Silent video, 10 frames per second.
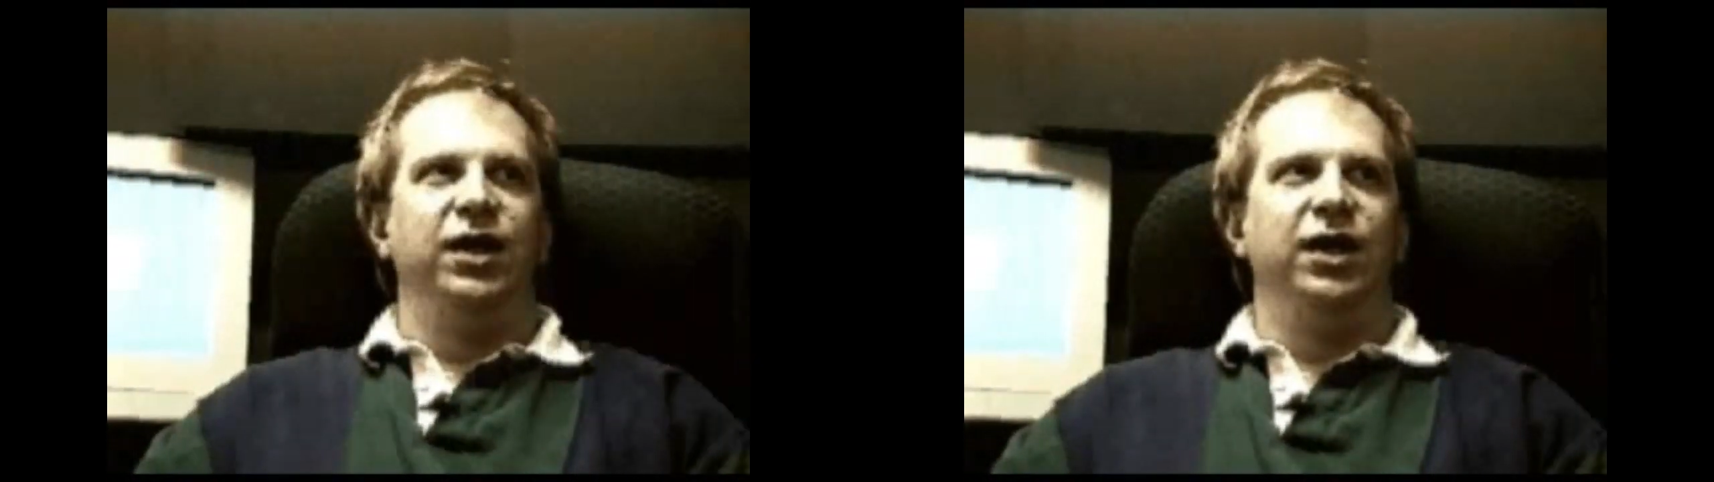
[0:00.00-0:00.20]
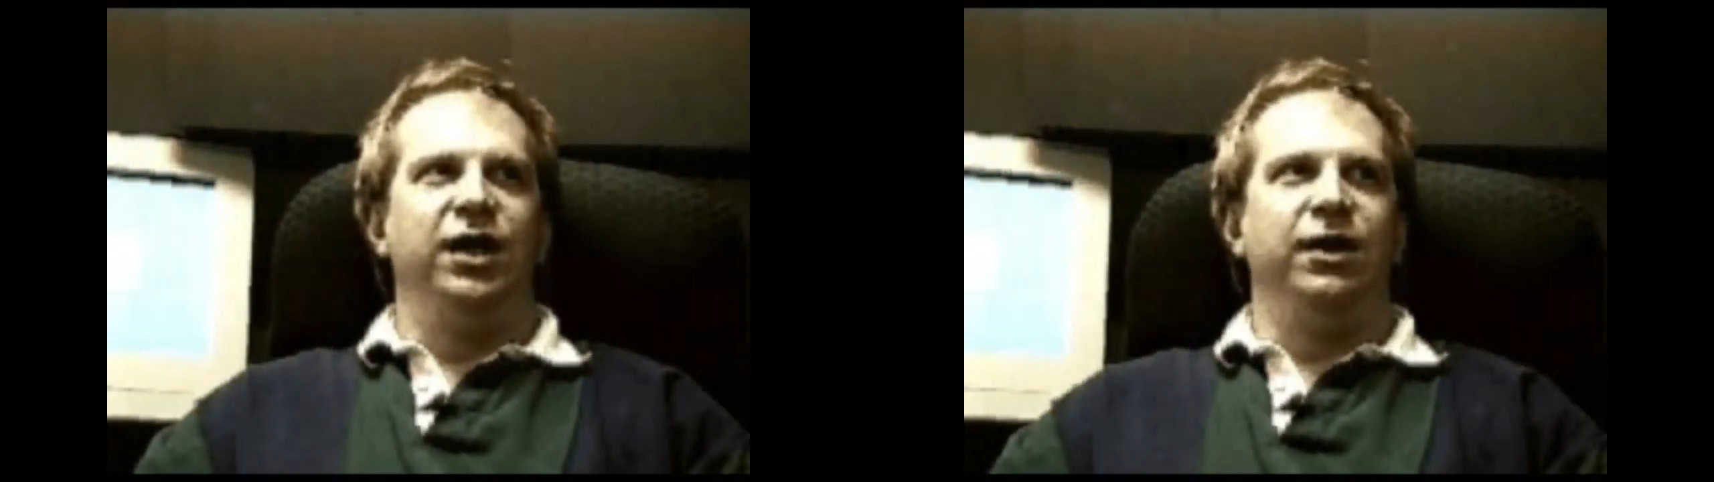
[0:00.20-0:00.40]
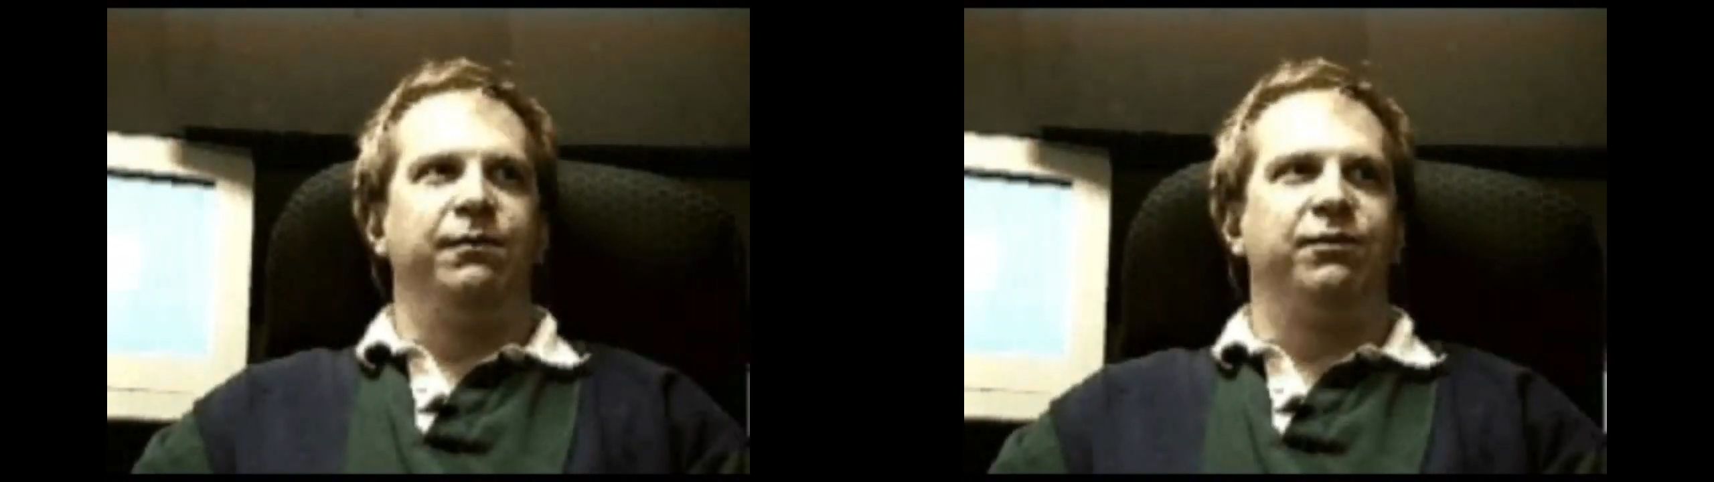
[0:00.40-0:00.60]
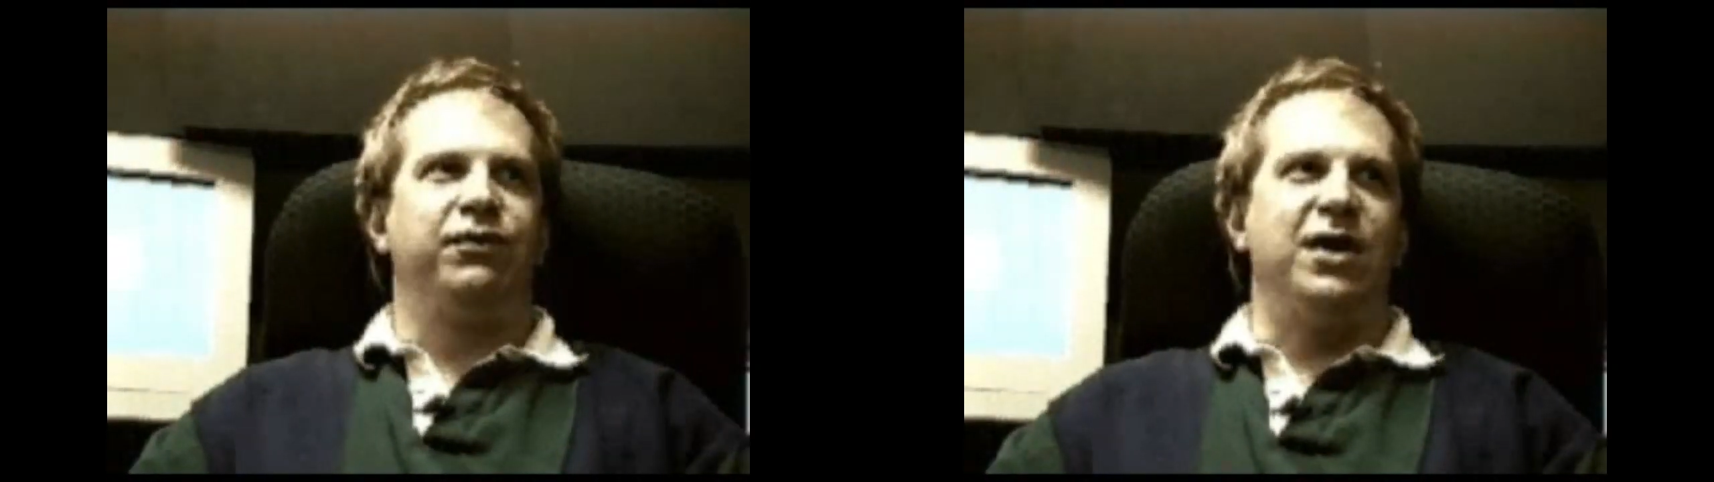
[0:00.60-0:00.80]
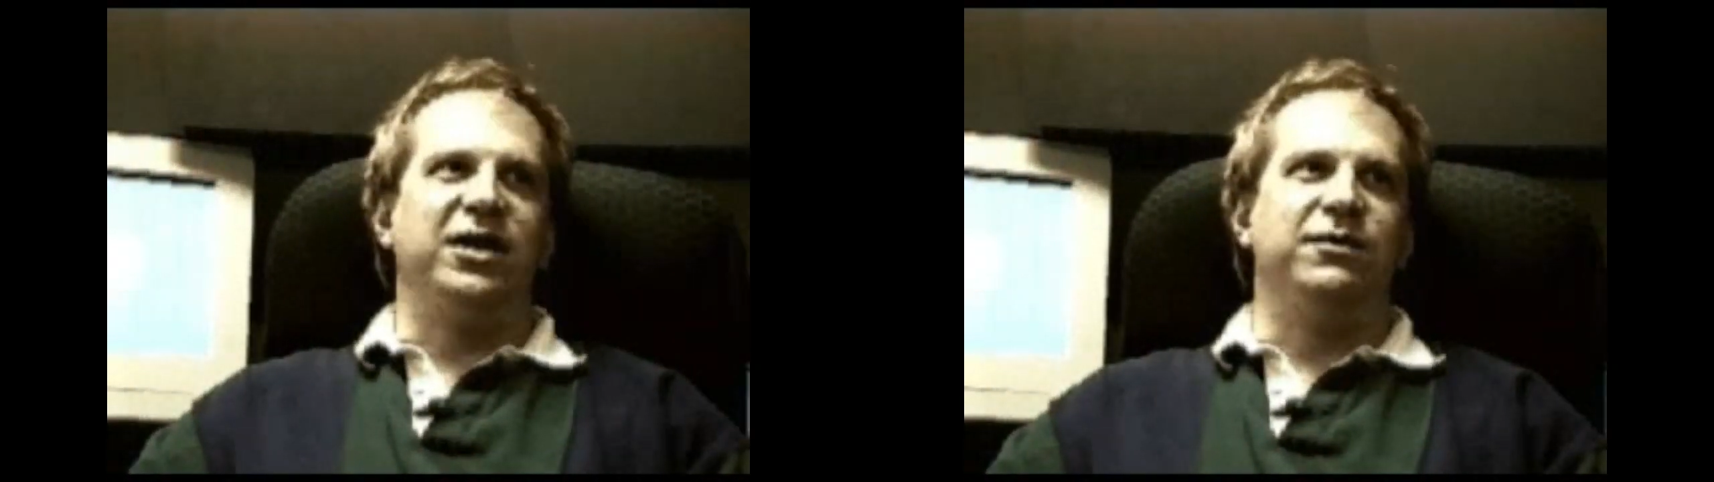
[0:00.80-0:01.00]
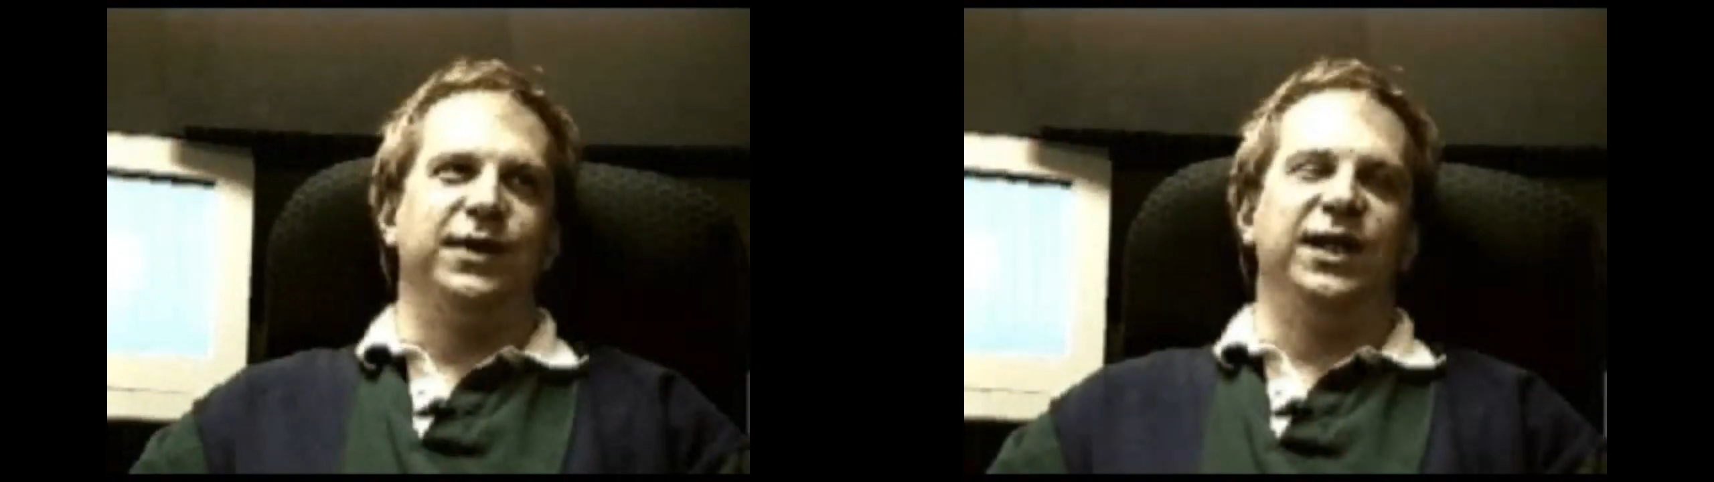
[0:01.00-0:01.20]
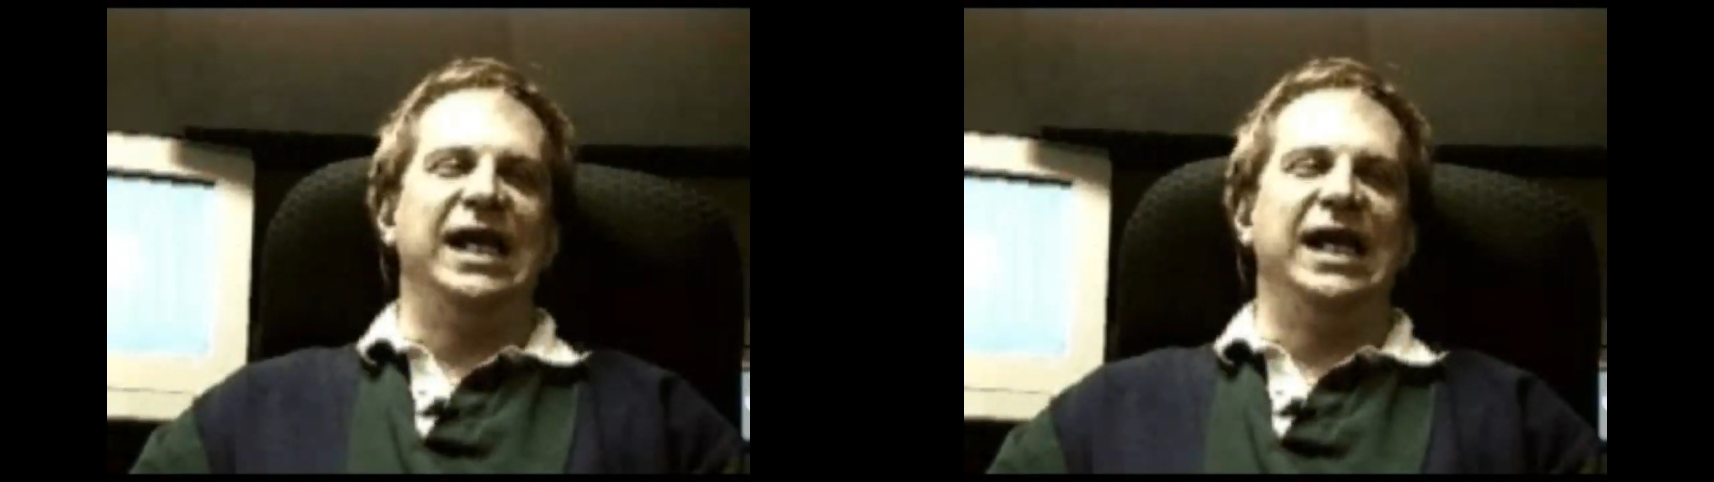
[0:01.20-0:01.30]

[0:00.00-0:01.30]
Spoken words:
approximately